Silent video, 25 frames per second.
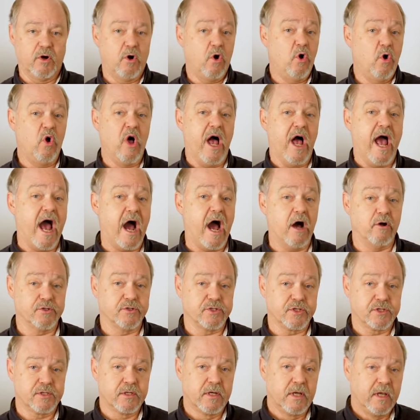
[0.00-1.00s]
a whole
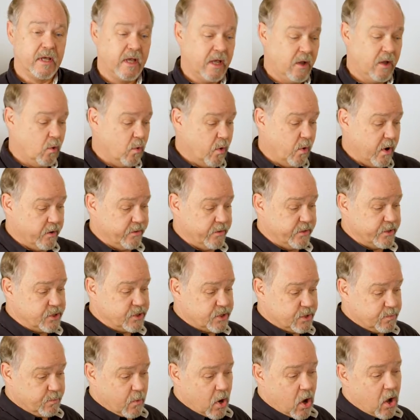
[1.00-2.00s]
house, where the
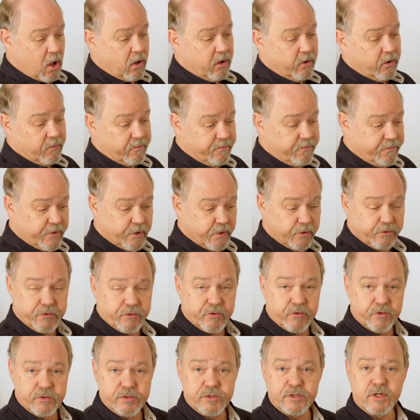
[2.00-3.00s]
smaller
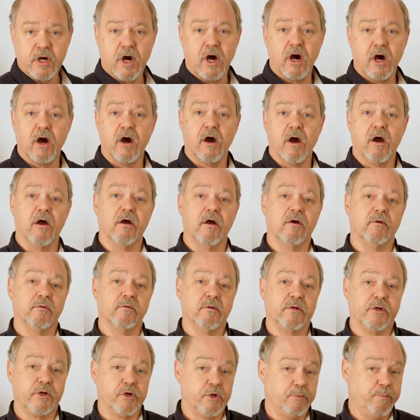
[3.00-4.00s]
filters are
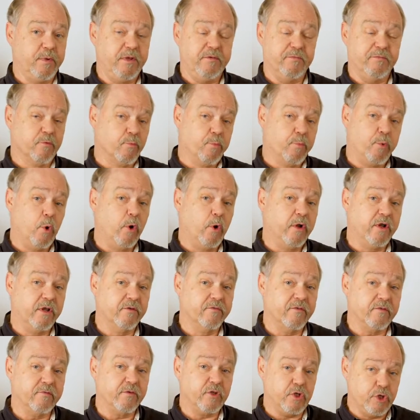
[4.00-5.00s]
could be for point
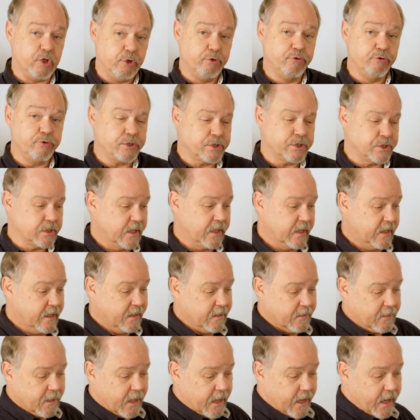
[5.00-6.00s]
of use.
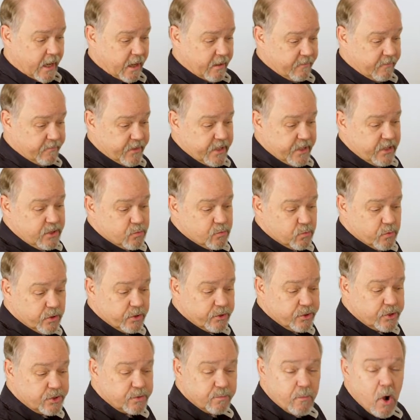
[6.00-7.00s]
Uh, these
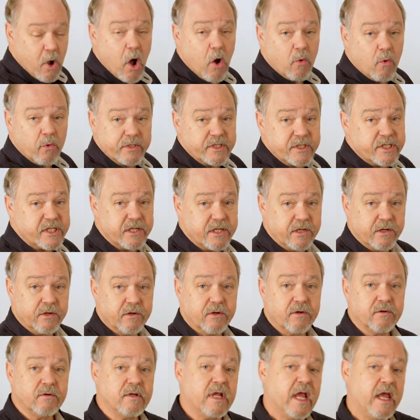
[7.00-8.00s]
real small ones
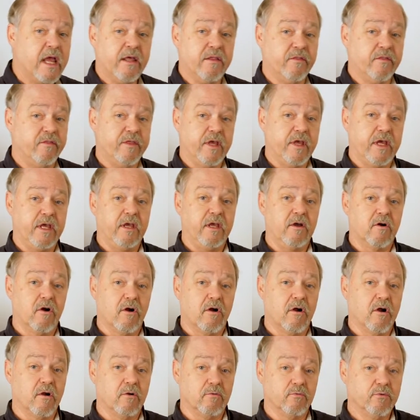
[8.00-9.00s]
here, they
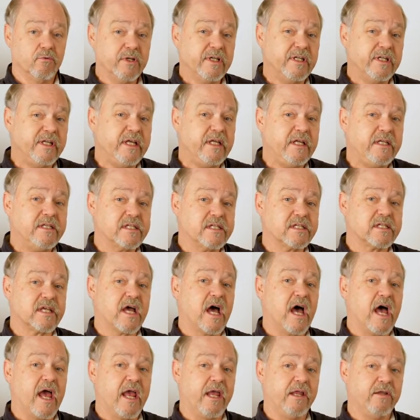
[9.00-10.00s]
are really
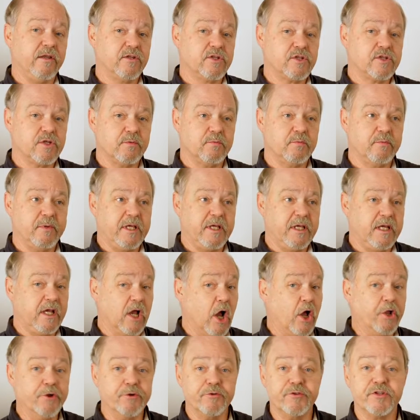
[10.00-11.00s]
designed to be
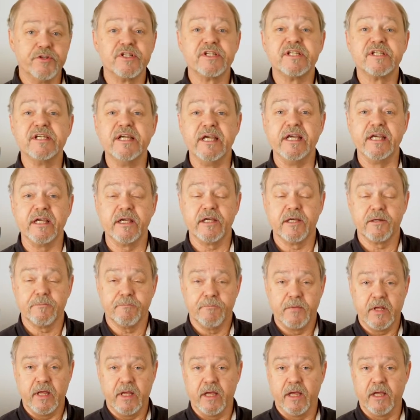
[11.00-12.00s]
under the sink
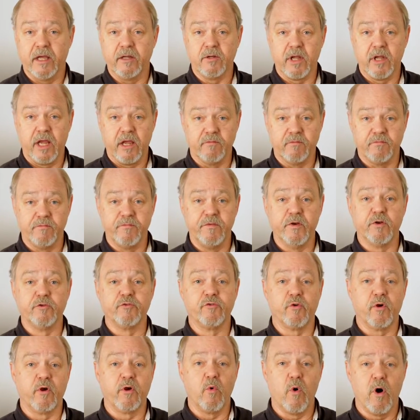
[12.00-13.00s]
and, and
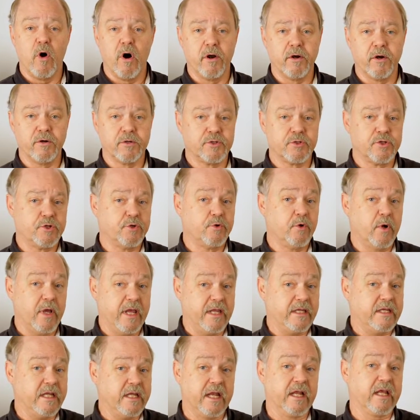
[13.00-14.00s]
filtering water to
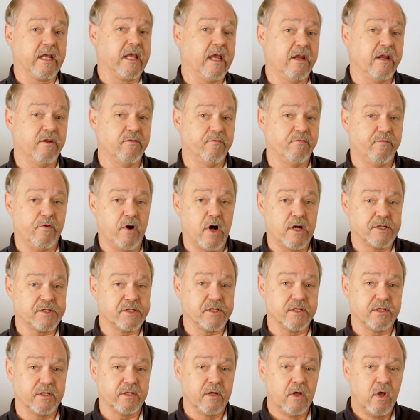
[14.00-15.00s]
a dedicated
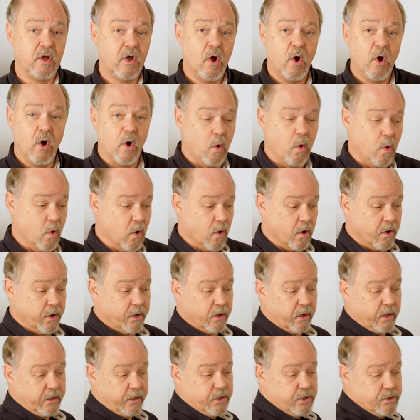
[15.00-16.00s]
faucet
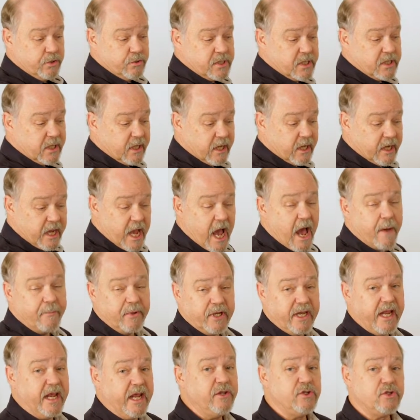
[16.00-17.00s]
or using a
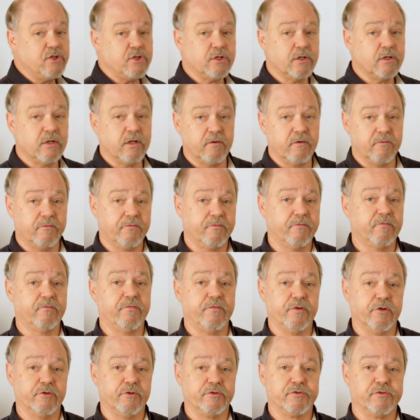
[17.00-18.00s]
combination of
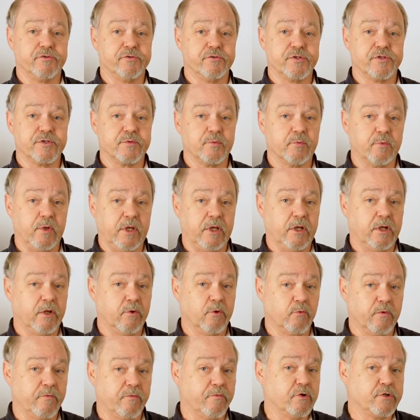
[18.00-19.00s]
filters in a
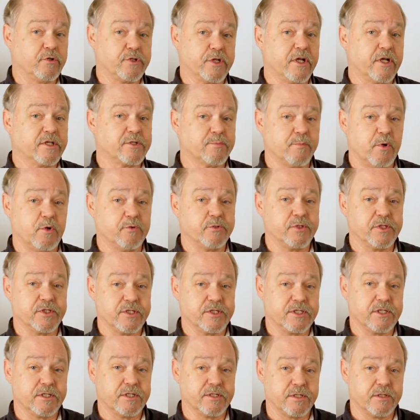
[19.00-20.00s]
reverse
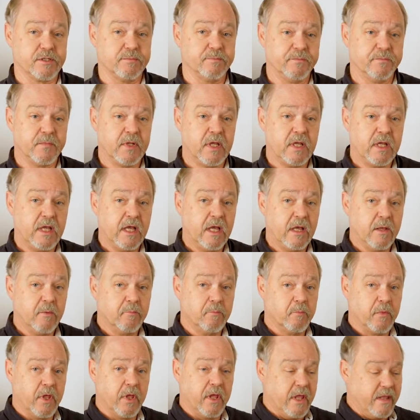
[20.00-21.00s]
osmosis system.
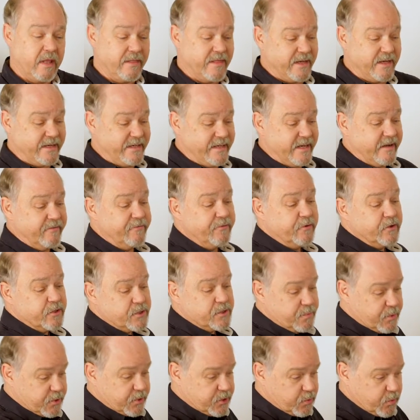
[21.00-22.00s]
The difference
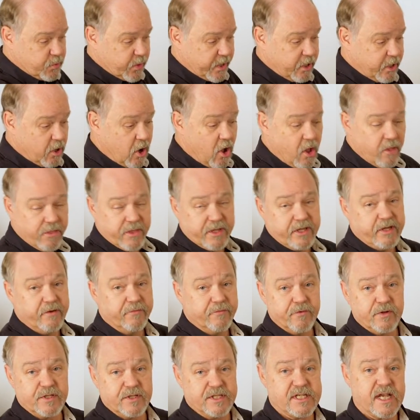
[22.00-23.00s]
between all the
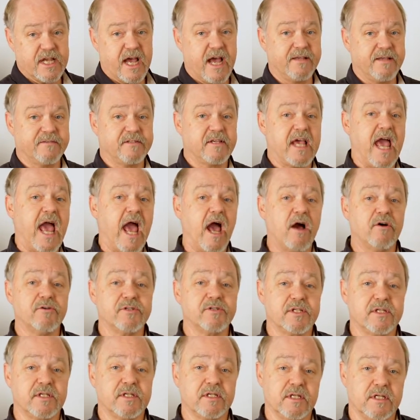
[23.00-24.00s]
different size
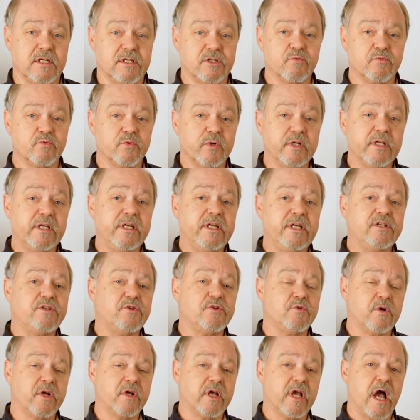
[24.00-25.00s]
housing is really
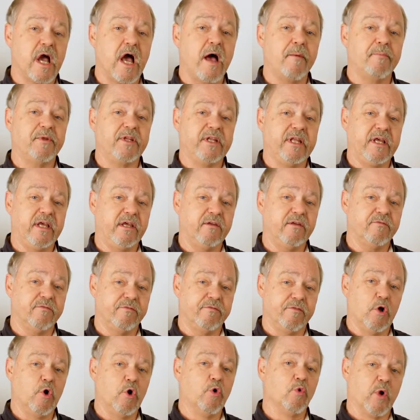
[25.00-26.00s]
to accommodate
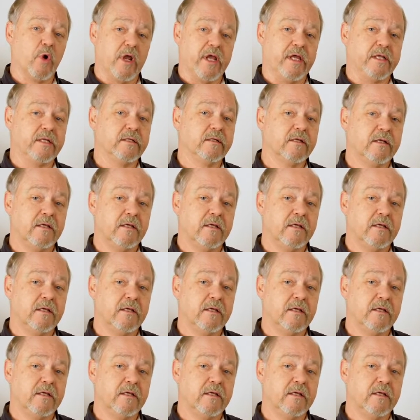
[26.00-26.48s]
flow rate.